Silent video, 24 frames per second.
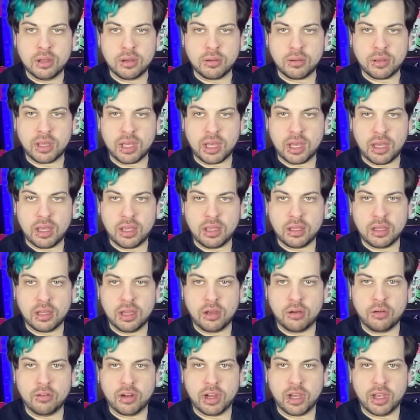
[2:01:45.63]
Okay,
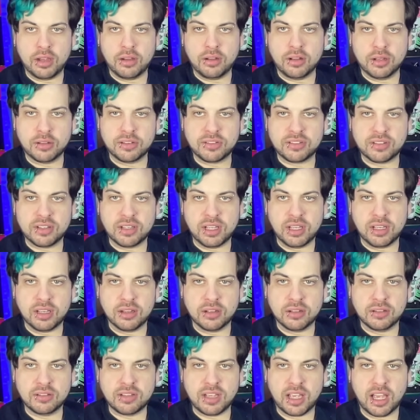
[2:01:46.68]
all right, let's see
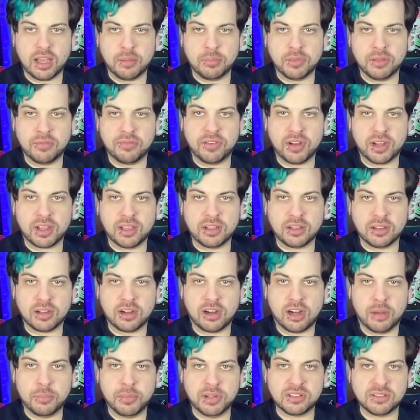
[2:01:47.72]
here. Damn, the fucking
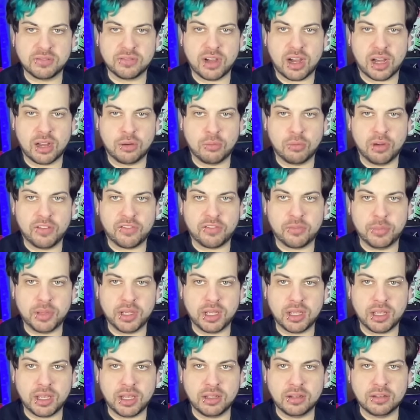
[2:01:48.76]
comments have gotten away from
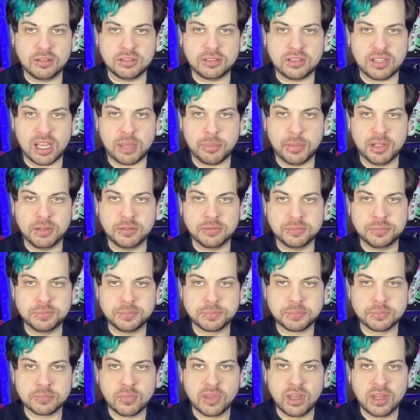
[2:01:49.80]
me again. Damn it.
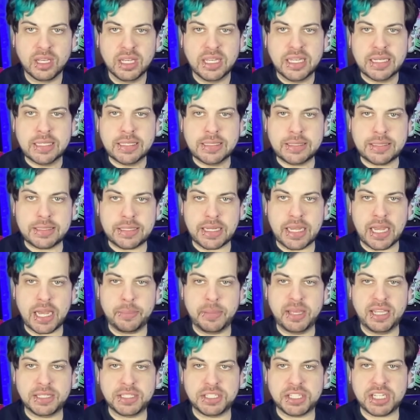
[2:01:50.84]

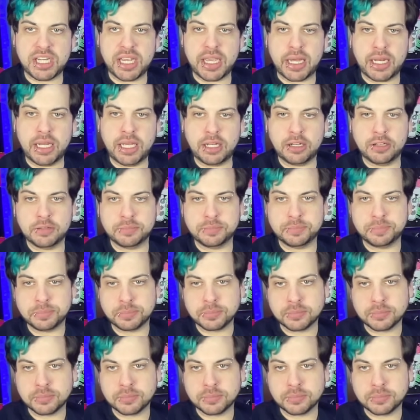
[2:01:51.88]
Damn it, Janet.